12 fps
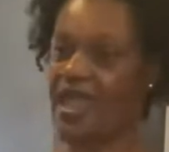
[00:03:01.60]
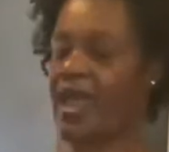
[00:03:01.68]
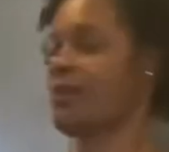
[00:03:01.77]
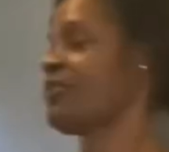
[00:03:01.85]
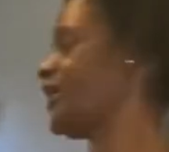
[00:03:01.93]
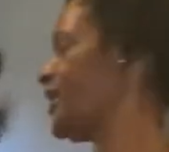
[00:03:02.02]

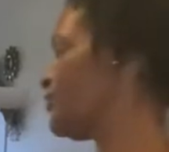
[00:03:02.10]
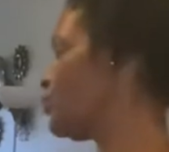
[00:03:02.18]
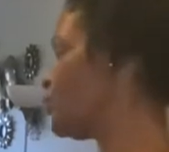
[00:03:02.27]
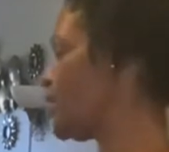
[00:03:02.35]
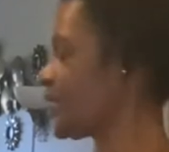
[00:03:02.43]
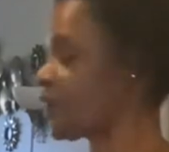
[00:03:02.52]
i probably have to
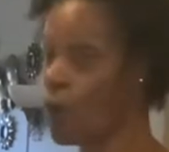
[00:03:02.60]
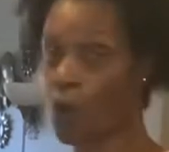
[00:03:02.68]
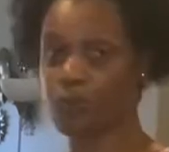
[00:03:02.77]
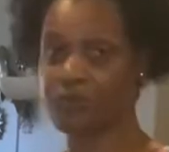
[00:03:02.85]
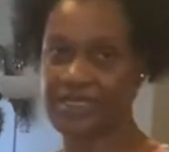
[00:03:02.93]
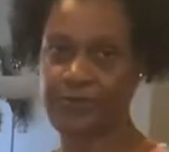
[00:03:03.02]
go to like
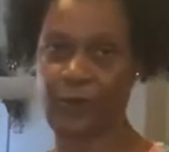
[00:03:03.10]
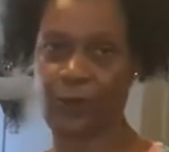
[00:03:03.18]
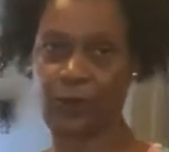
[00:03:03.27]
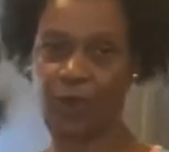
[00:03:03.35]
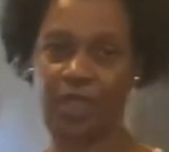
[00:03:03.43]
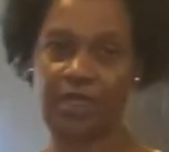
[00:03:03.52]
Home
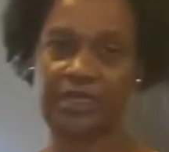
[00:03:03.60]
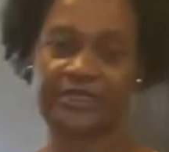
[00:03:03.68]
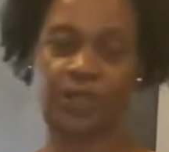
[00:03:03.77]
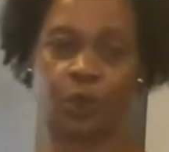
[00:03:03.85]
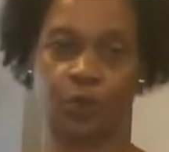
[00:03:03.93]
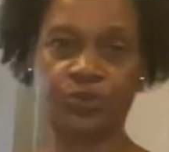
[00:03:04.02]
Depot because
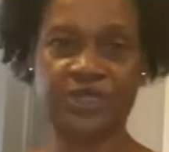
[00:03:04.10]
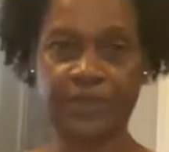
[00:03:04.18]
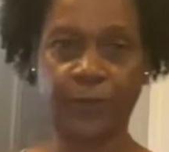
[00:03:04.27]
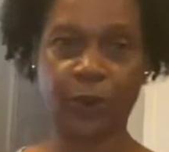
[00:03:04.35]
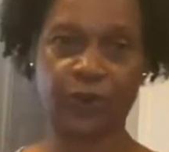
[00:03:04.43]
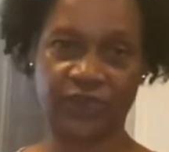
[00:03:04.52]
Home
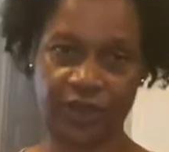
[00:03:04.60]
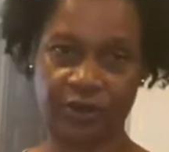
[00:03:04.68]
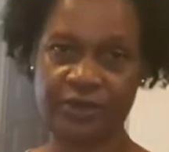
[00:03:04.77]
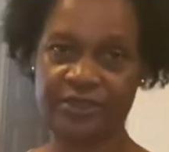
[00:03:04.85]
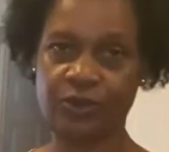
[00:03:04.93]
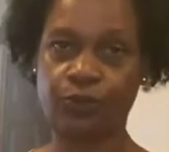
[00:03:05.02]
Depot
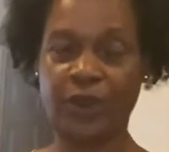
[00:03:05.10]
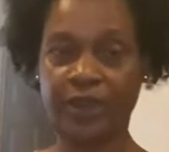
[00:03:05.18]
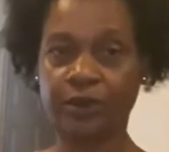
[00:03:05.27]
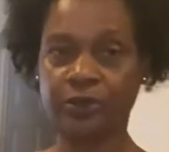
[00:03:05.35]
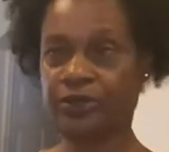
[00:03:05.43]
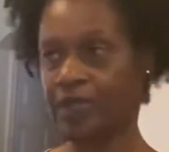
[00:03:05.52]
carries the
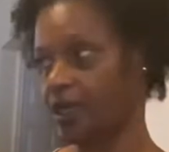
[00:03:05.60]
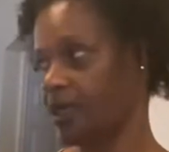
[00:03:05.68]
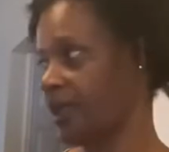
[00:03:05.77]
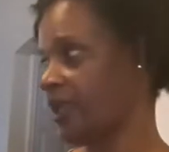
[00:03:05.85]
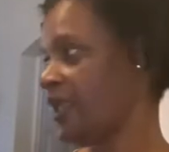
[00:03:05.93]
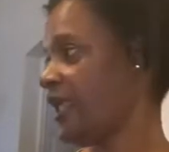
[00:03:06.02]
regular Dawn